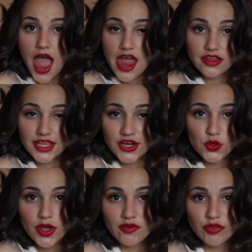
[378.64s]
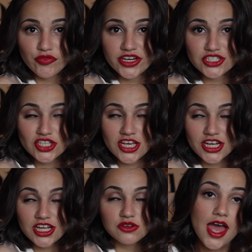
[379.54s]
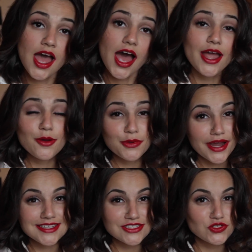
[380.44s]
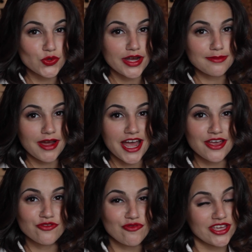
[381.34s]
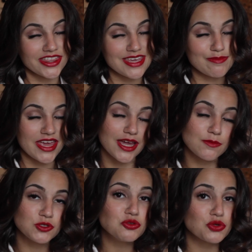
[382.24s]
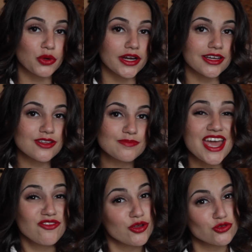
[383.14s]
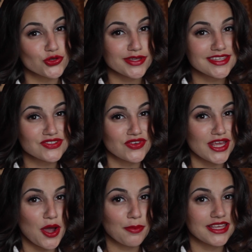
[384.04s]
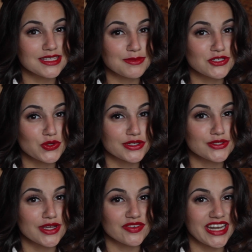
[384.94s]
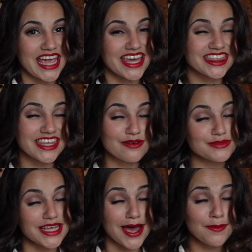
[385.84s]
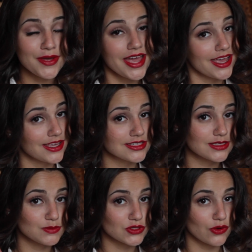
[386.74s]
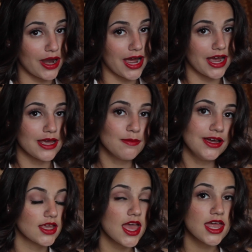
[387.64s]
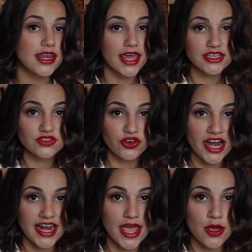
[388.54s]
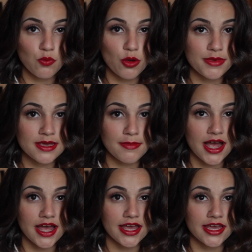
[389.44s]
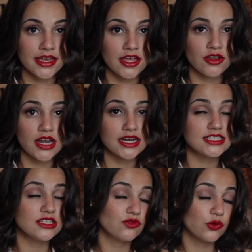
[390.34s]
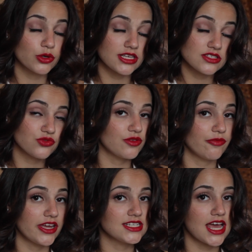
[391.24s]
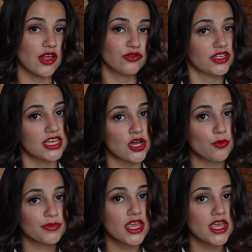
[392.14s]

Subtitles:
And there you have the finished look. I hope you guys enjoyed my Vivien Leigh makeup tutorial. If you enjoyed this video, please be sure to give it a thumbs up and subscribe. Next Friday will be my 1940s Femme Fatale video,